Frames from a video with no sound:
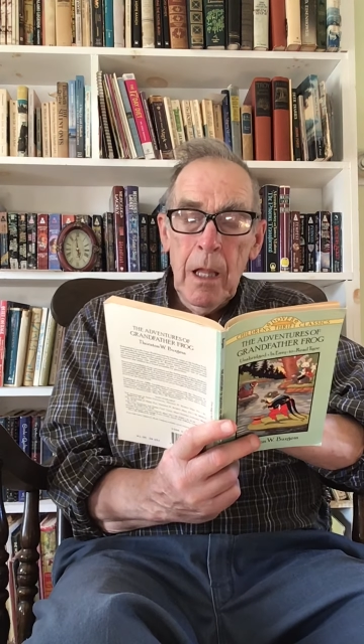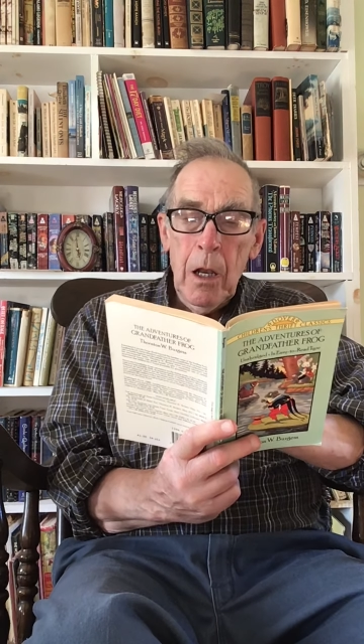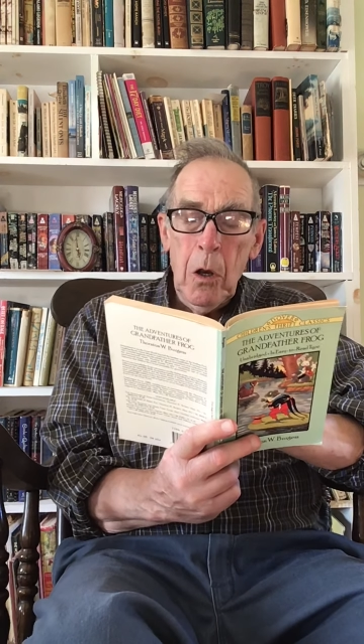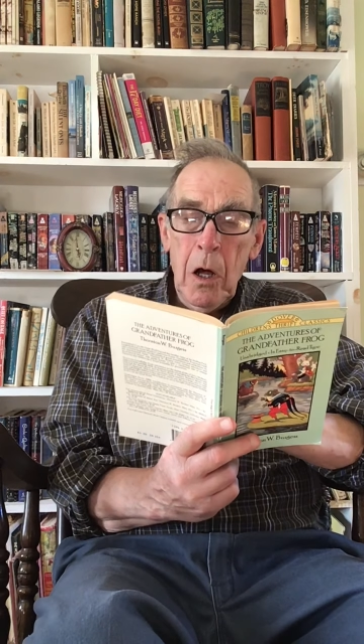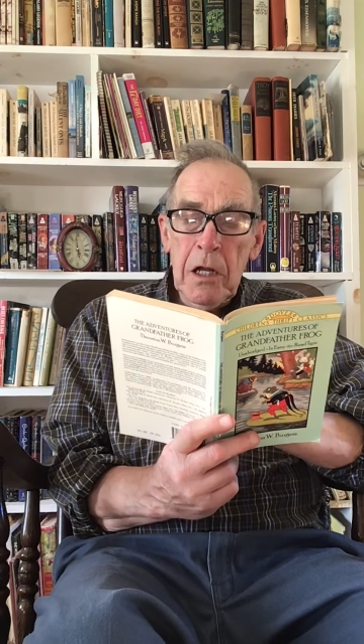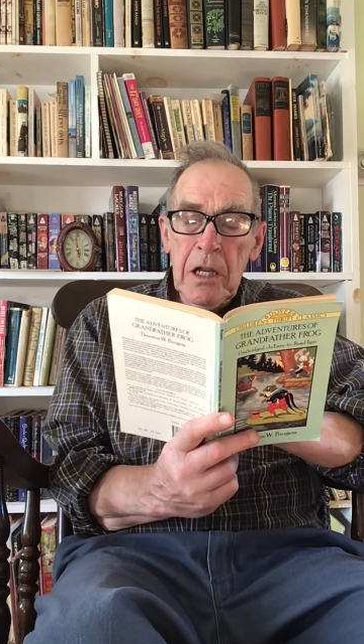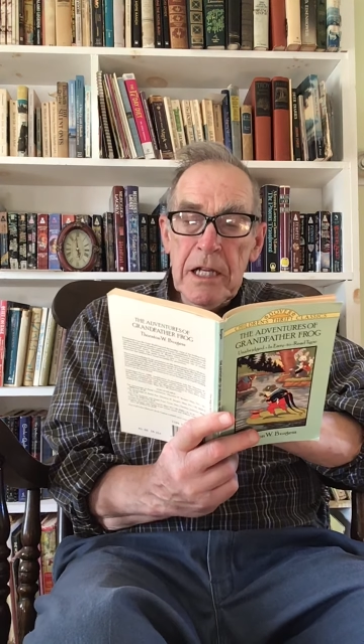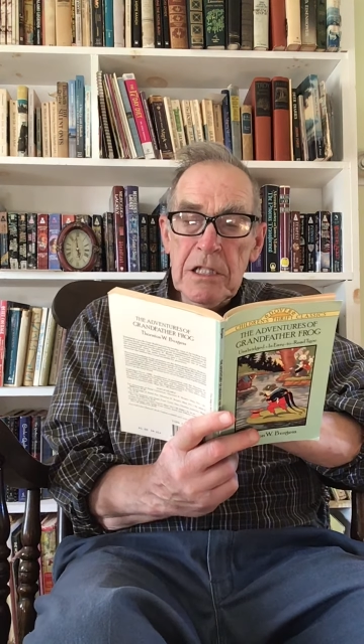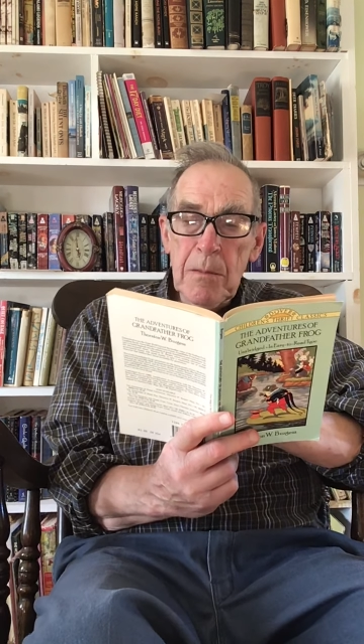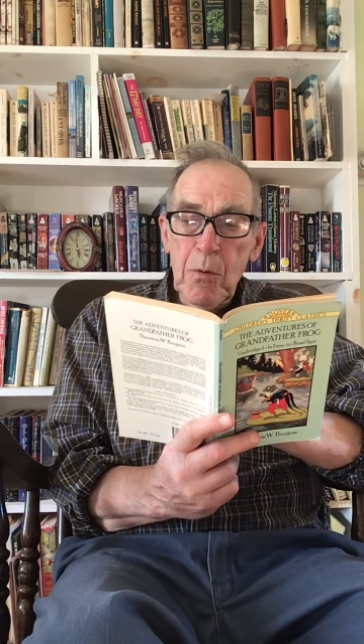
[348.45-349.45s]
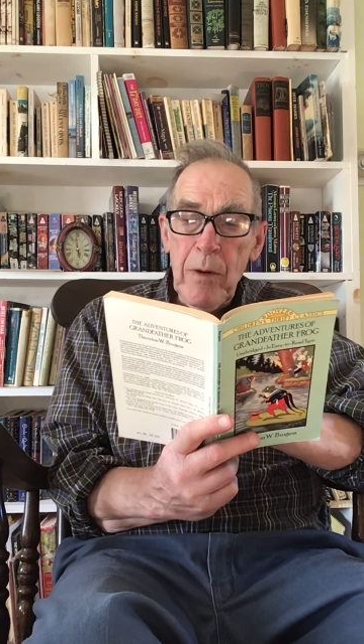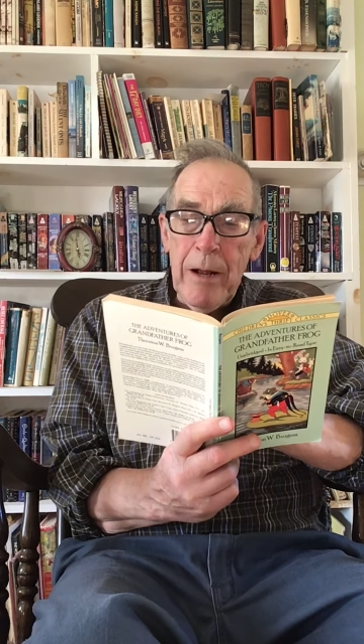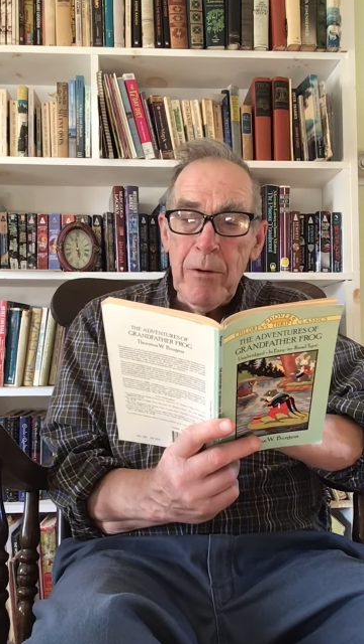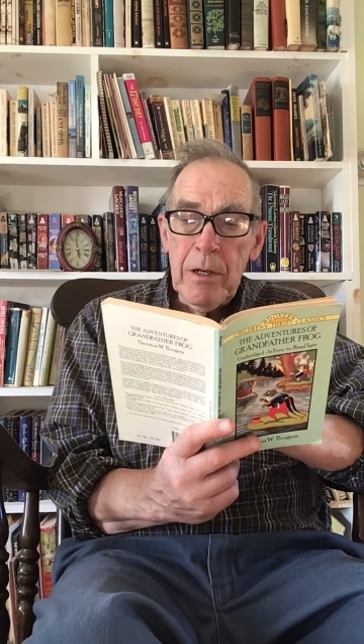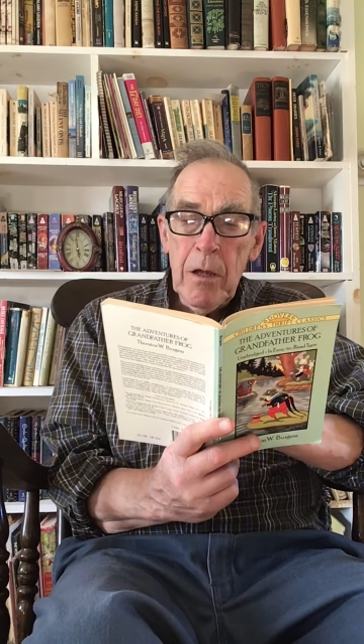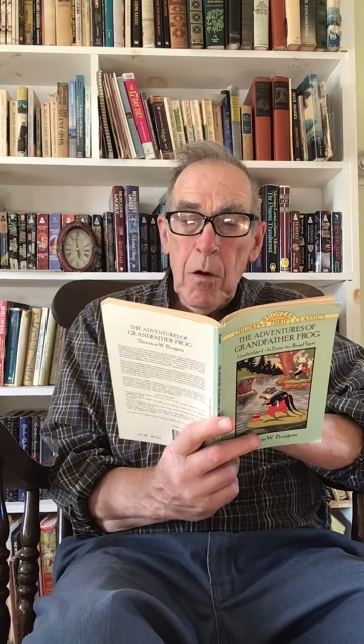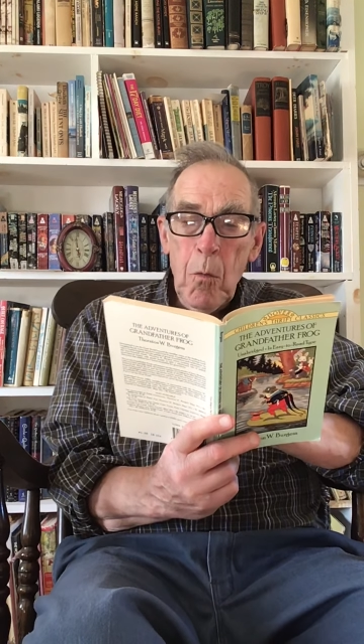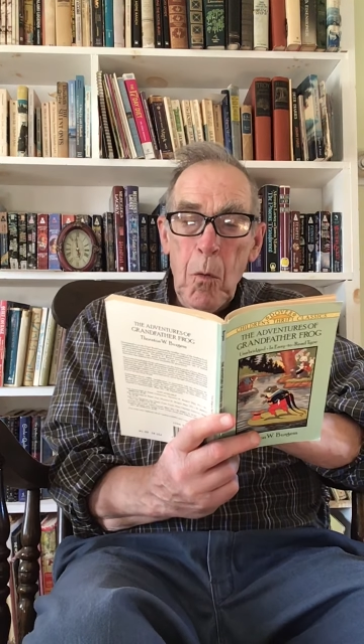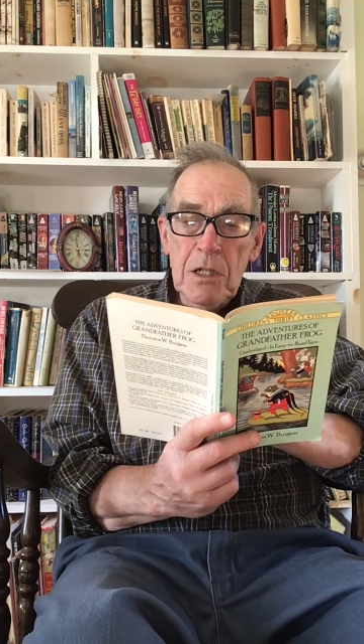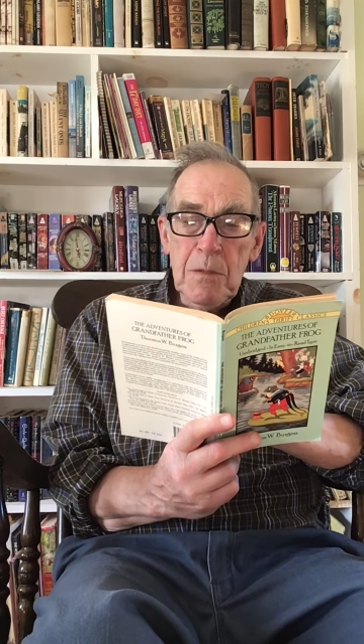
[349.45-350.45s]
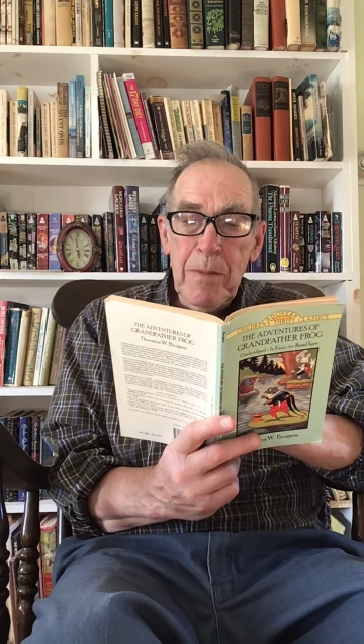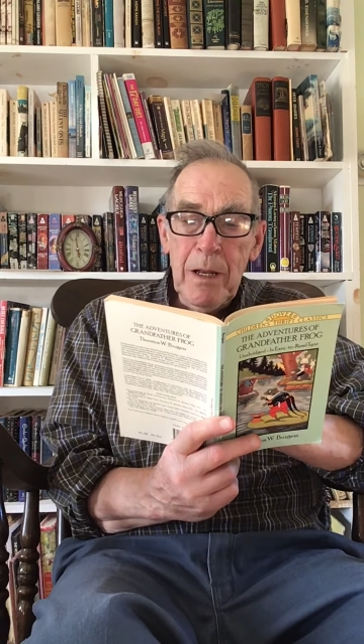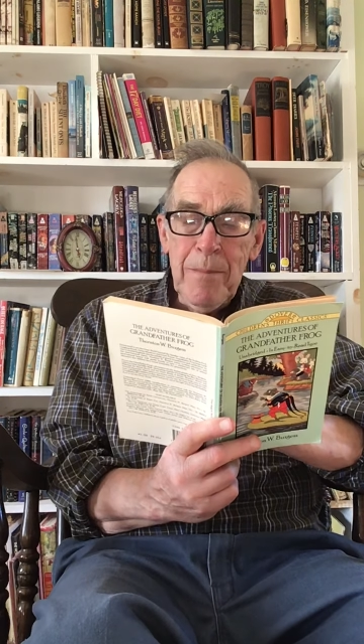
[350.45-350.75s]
Longlegs the Blue Heron watched Billy